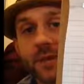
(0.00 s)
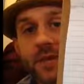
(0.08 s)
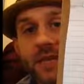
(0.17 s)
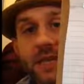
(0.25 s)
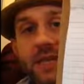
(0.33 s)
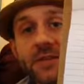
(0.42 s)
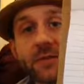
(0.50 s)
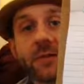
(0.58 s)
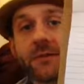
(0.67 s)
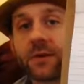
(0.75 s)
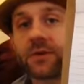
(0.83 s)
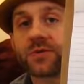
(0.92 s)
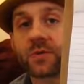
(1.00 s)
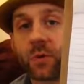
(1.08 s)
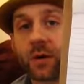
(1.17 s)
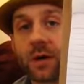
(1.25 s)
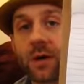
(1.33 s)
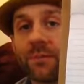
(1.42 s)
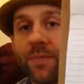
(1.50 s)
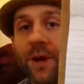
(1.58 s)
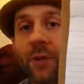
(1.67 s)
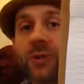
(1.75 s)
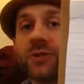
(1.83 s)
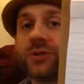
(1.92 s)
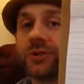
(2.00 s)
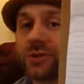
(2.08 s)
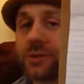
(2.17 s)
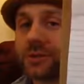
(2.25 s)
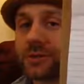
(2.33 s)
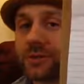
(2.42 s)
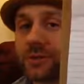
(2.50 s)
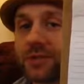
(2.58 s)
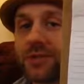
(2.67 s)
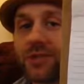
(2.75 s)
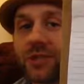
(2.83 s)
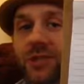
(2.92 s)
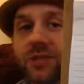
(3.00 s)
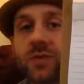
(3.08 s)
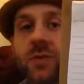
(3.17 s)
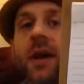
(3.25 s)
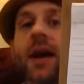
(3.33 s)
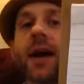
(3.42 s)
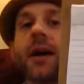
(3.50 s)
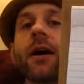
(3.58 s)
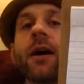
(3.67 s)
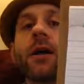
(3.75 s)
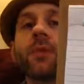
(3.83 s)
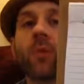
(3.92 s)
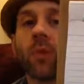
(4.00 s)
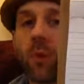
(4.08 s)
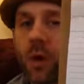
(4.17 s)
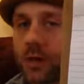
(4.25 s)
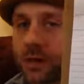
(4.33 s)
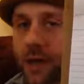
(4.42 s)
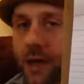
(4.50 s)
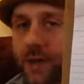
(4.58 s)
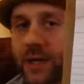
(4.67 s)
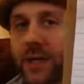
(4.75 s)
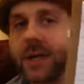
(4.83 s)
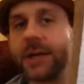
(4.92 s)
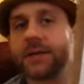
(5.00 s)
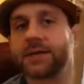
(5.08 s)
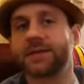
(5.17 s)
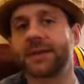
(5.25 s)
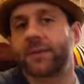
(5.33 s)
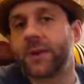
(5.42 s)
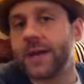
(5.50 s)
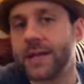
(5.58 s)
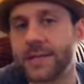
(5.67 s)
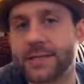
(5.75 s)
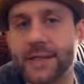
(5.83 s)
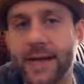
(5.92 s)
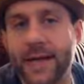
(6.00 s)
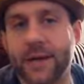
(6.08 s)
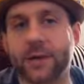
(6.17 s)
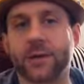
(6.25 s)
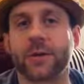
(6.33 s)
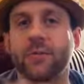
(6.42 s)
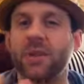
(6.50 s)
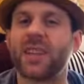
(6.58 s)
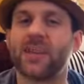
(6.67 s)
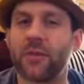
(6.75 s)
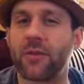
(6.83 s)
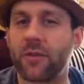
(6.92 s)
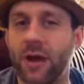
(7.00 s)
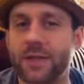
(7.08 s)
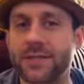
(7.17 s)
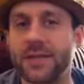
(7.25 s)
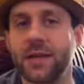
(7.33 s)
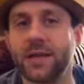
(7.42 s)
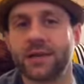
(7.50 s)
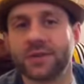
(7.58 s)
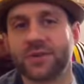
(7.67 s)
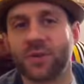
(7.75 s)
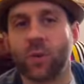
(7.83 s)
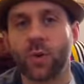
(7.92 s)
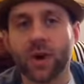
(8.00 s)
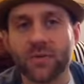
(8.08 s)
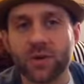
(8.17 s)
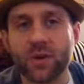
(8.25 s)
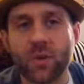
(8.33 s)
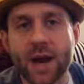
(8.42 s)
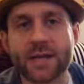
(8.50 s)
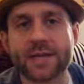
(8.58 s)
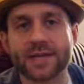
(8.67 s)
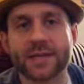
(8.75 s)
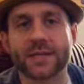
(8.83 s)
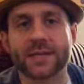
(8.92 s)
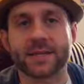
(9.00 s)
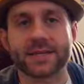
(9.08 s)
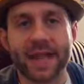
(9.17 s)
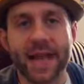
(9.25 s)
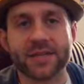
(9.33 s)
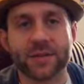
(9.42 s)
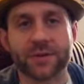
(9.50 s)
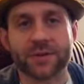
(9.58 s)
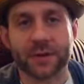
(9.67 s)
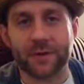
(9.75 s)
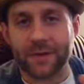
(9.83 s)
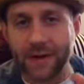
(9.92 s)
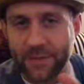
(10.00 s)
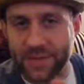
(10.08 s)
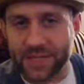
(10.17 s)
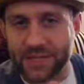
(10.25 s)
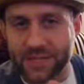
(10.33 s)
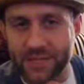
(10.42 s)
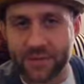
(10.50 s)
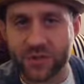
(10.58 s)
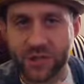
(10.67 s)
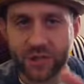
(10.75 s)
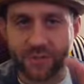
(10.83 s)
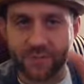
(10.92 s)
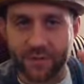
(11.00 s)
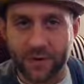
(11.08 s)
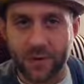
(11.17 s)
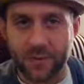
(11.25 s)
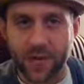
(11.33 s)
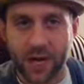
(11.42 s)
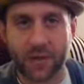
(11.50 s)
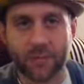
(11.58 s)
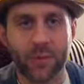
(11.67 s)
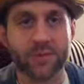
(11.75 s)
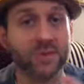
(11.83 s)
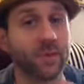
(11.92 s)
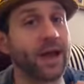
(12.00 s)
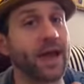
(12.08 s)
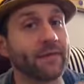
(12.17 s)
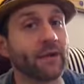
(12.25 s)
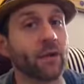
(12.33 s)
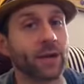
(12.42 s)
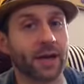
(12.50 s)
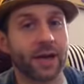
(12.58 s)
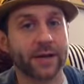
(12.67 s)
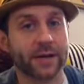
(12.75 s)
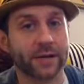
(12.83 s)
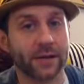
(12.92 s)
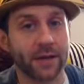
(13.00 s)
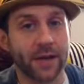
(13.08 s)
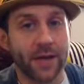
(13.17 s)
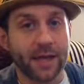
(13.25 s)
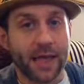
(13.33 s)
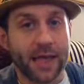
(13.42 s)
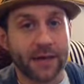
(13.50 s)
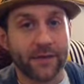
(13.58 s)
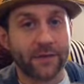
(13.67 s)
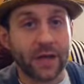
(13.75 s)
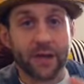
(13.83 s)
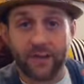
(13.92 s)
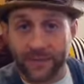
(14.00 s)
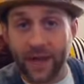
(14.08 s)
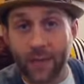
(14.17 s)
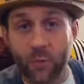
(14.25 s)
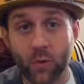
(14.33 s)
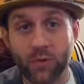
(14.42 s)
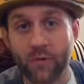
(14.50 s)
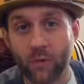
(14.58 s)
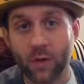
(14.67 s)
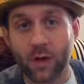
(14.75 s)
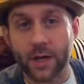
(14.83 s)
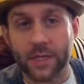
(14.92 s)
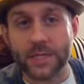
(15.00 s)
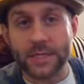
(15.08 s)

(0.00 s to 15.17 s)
Either of those work, but what you shouldn't do is just rely on one comma to separate entire, complete thoughts. So whenever you're writing a sentence, ask yourself, how many subject-verb combos do I have going on here? And if I've got more than one,